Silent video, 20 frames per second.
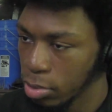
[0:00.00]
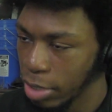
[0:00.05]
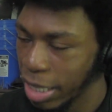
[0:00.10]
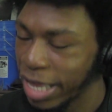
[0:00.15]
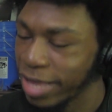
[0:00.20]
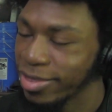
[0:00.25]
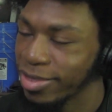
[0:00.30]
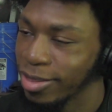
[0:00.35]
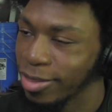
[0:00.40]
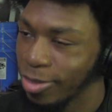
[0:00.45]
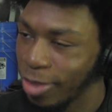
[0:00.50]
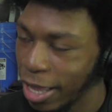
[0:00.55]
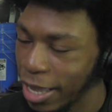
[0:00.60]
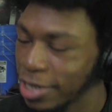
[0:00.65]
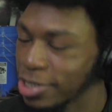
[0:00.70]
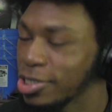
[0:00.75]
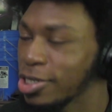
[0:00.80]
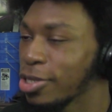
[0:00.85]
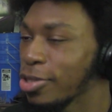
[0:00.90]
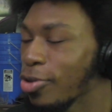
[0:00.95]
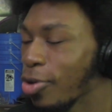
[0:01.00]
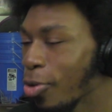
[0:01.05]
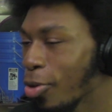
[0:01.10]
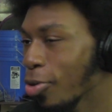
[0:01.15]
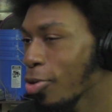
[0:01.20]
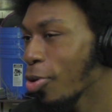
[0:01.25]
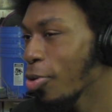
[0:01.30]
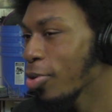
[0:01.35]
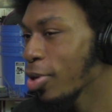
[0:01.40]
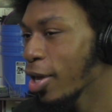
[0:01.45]
That's the lie she
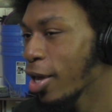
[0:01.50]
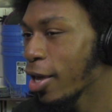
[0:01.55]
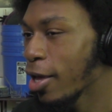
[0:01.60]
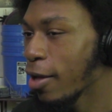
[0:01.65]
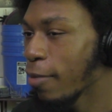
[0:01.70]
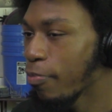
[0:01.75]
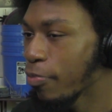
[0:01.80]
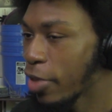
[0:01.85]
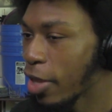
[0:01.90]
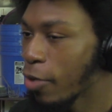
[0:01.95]
told. Okay.